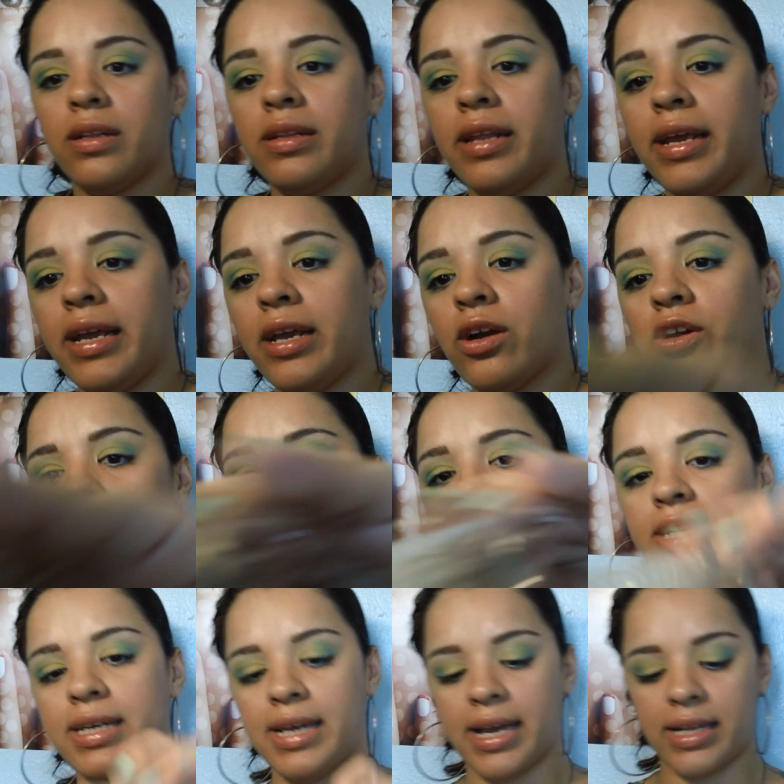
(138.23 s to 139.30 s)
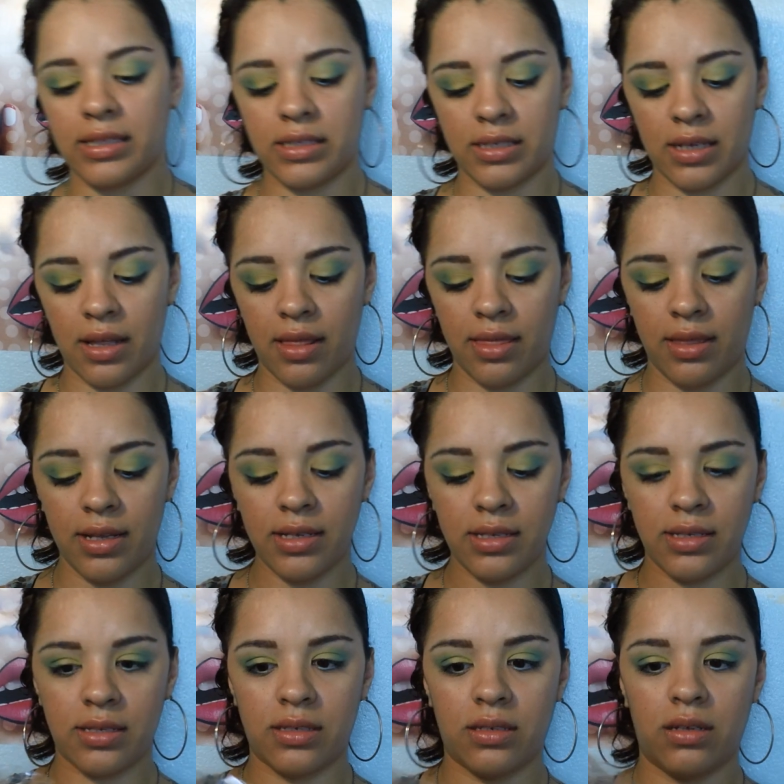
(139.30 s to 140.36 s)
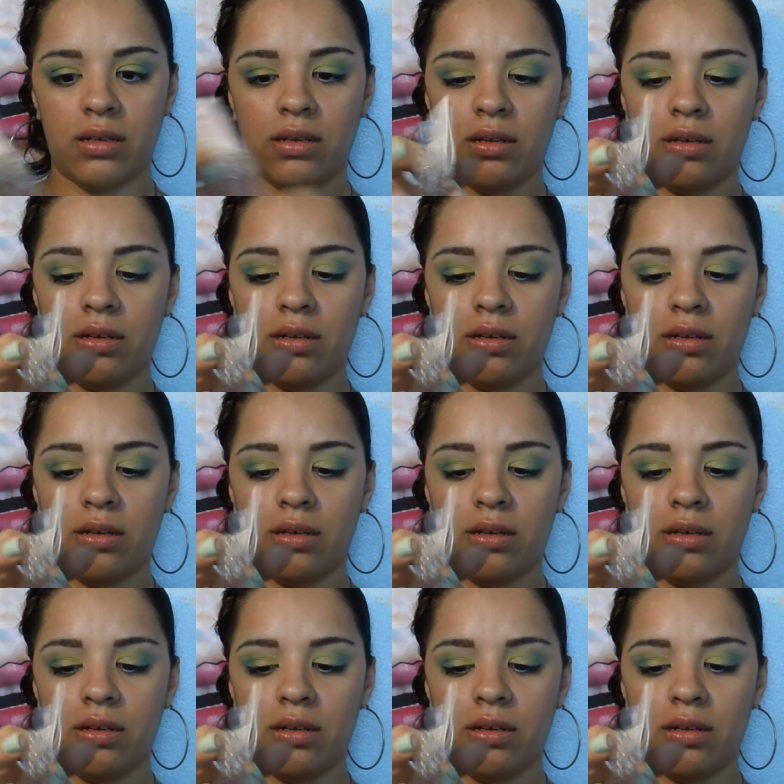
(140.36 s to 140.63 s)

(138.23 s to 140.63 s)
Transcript: they are going to get this,